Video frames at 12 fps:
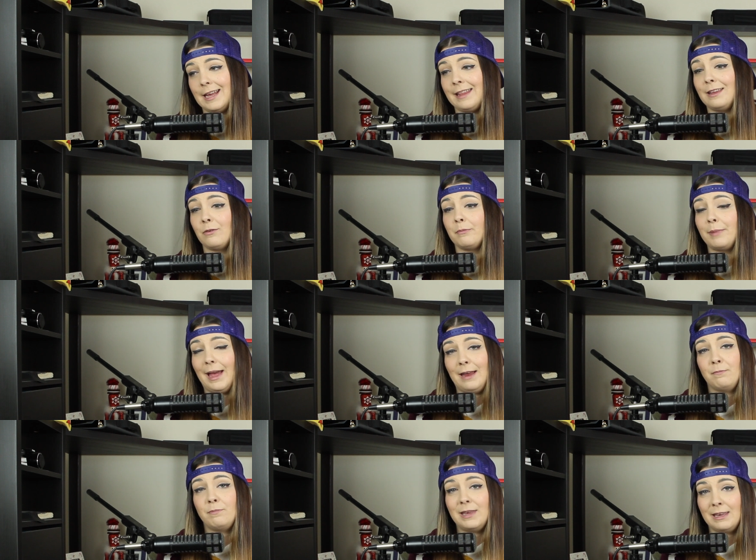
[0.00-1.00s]
and they were
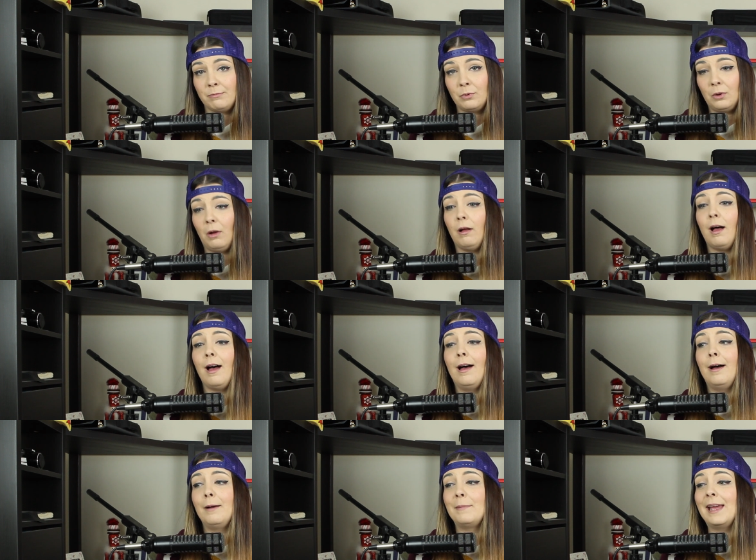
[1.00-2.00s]
bad people,
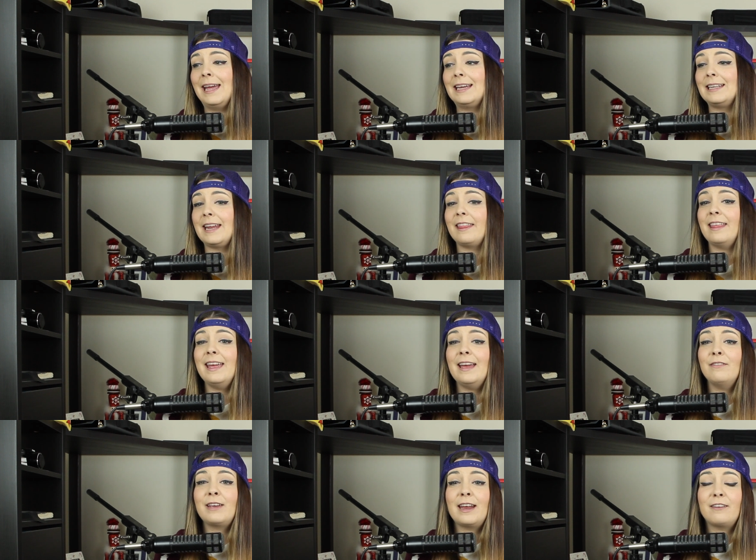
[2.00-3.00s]
and they
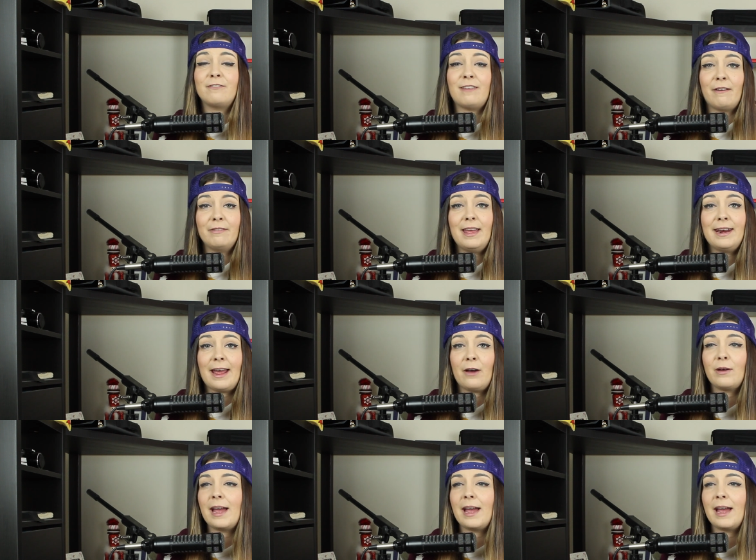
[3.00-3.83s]
have kind of found that out.